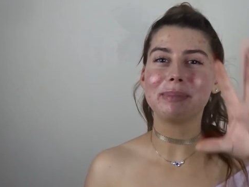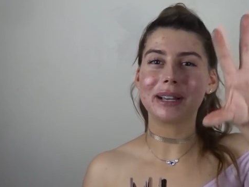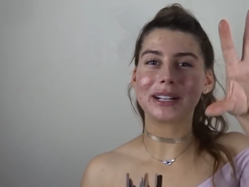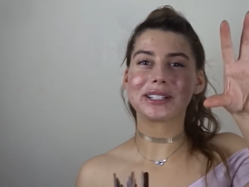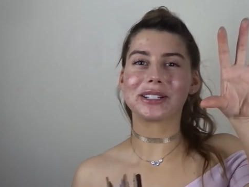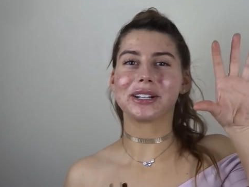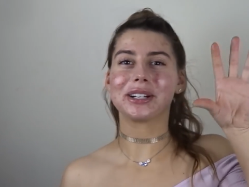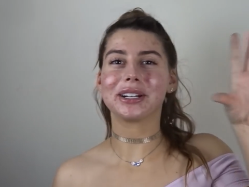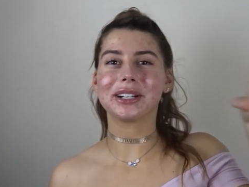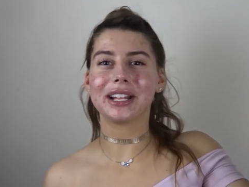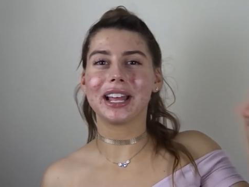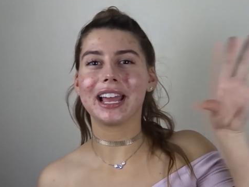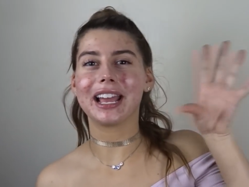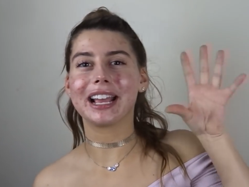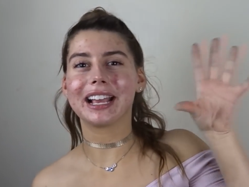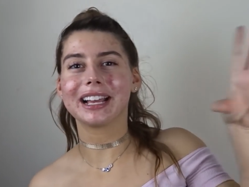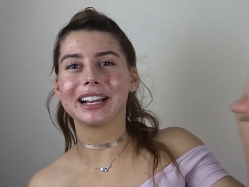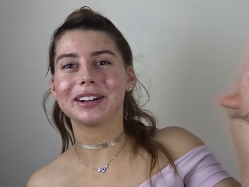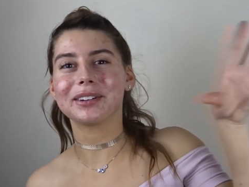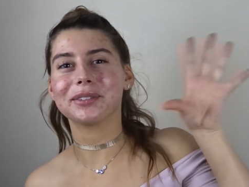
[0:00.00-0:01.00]
picture
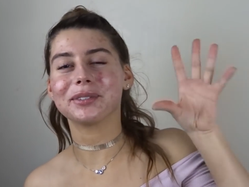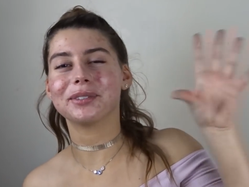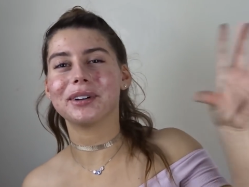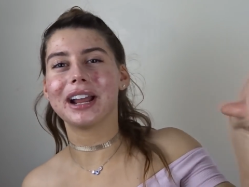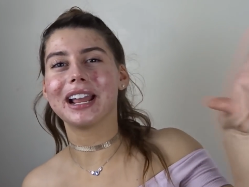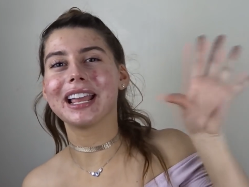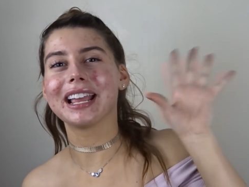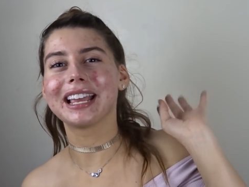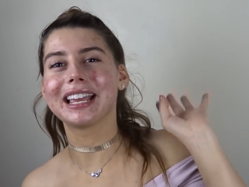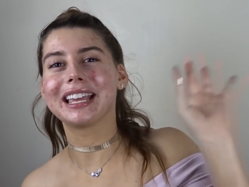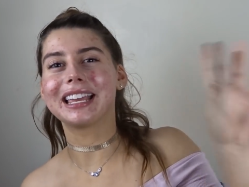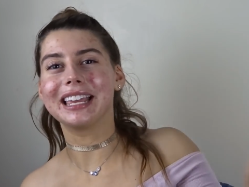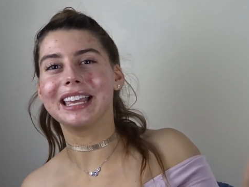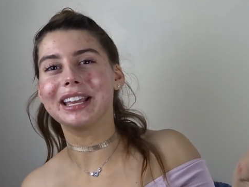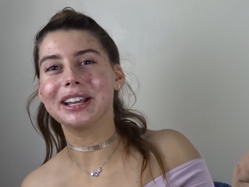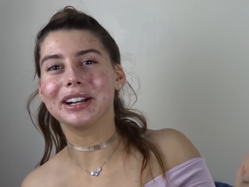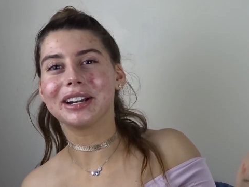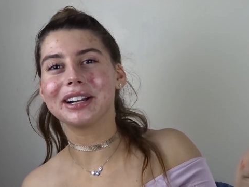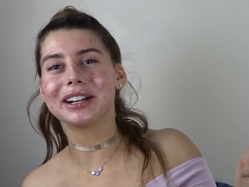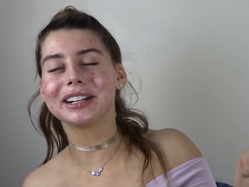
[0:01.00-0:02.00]
like right
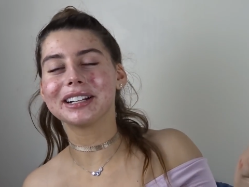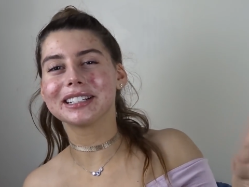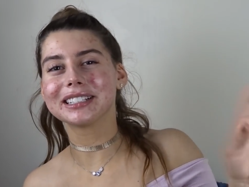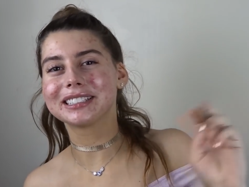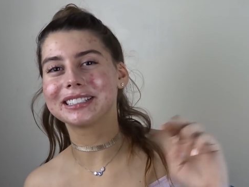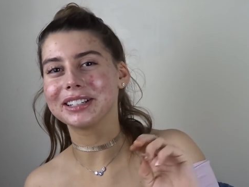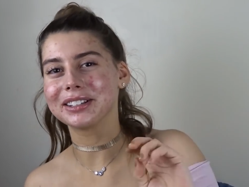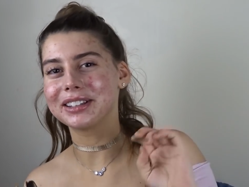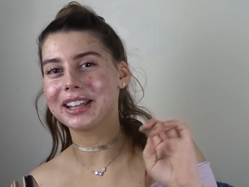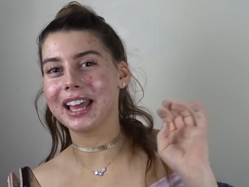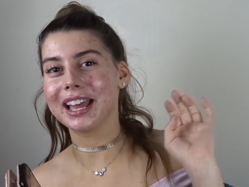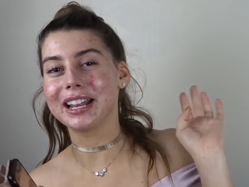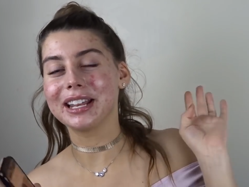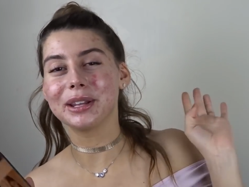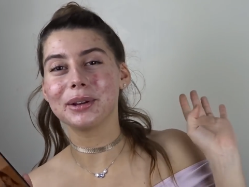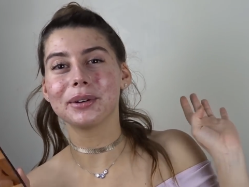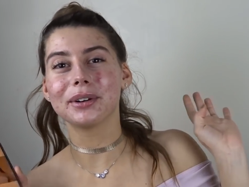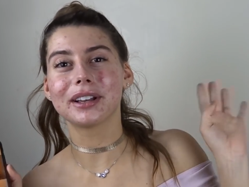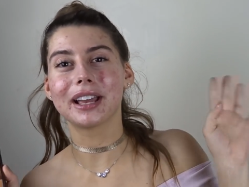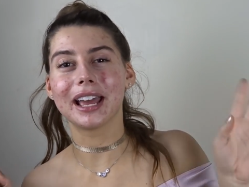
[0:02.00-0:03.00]
here so then
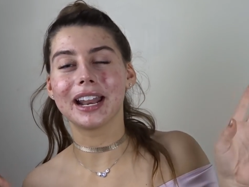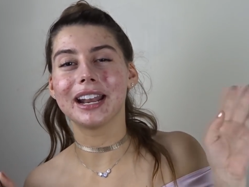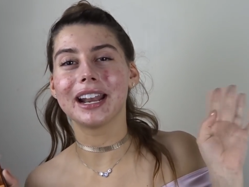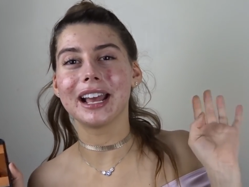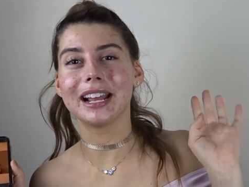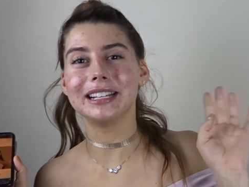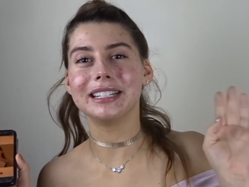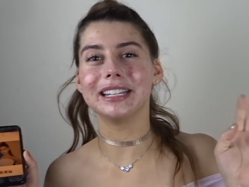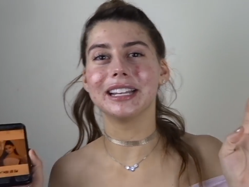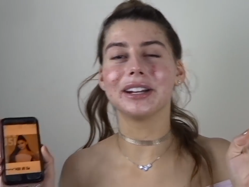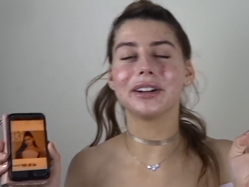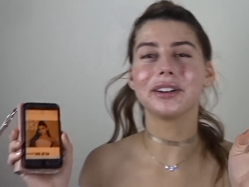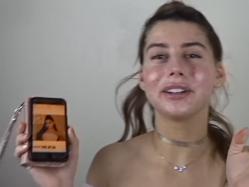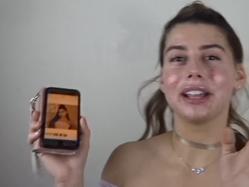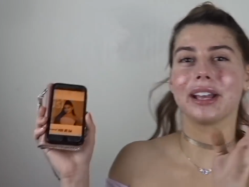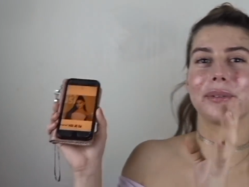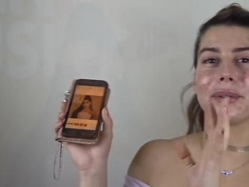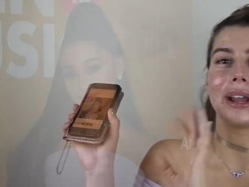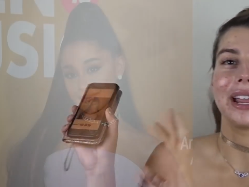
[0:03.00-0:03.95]
you will get an idea, or like